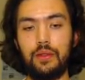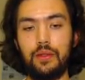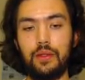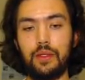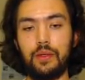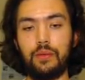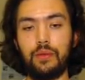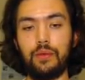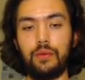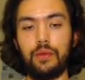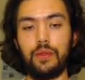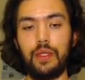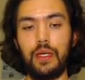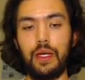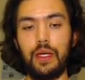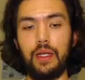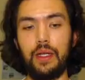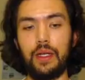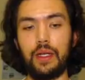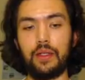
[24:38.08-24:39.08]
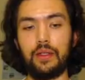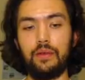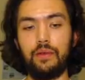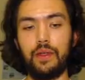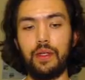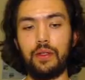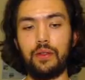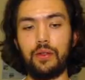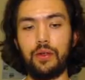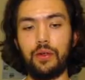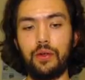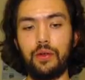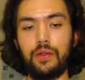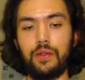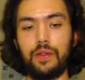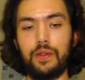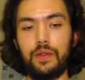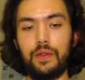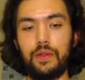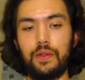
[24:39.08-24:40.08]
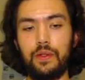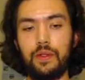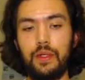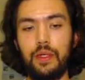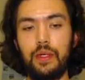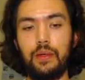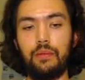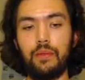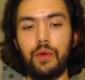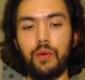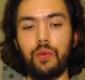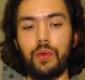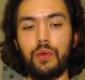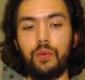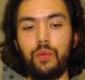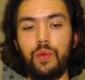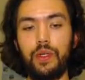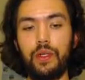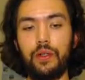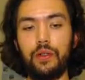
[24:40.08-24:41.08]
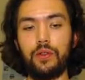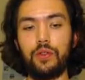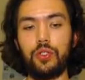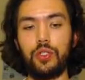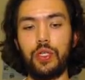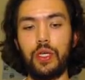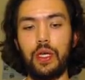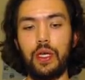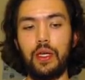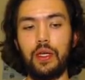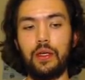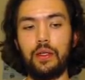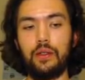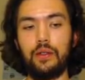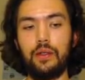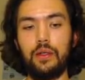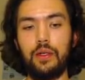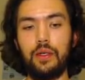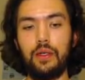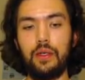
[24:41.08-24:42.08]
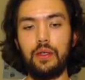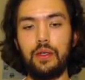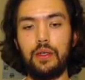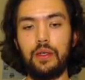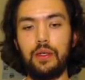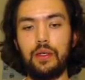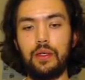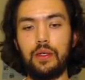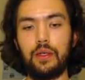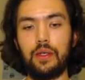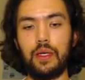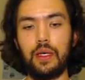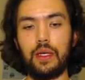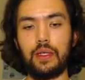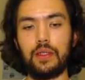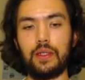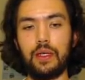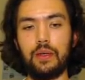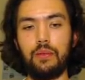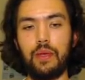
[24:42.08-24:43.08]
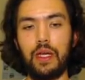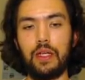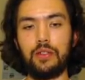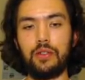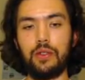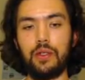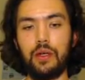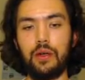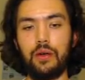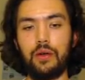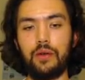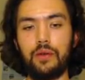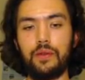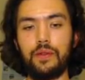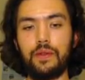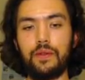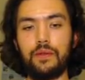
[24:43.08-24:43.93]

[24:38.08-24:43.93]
We will not activate curse, but we will chain anti-magic arrows.